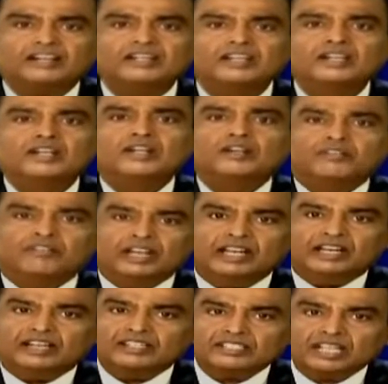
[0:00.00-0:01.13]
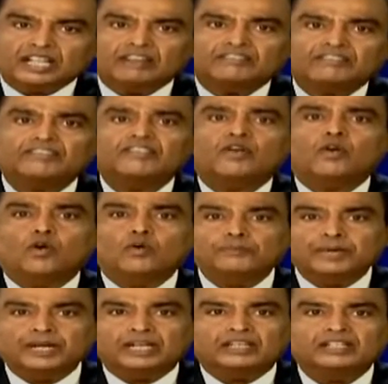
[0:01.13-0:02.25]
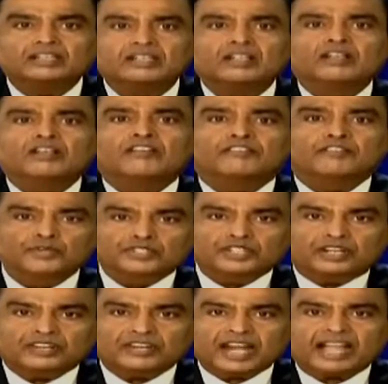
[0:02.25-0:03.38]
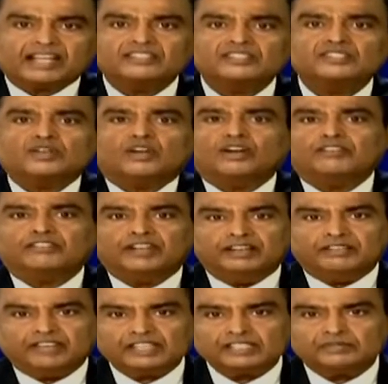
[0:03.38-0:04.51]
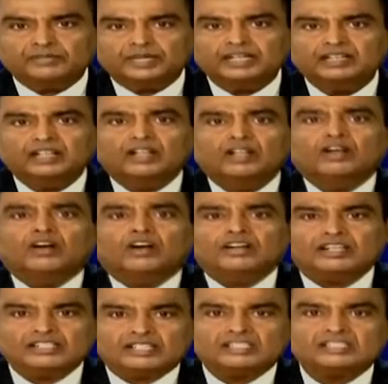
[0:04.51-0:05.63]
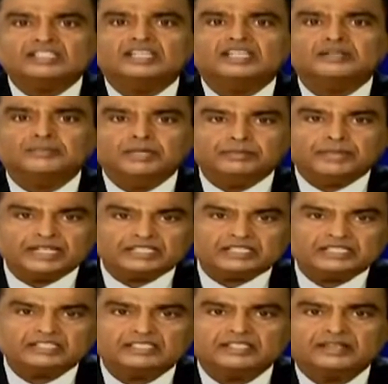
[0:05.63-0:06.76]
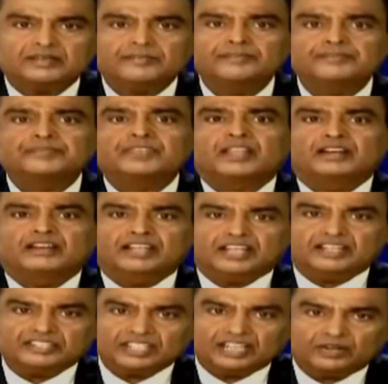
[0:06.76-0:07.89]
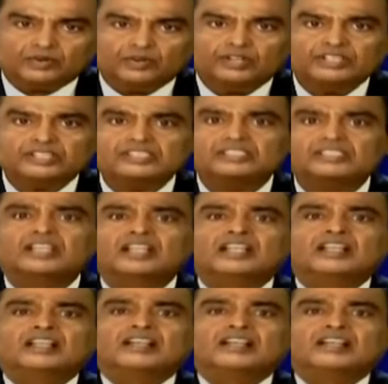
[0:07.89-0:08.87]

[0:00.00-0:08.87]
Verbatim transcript: far will itself open future tracks of investment on a sustainable basis. Dear shareholders,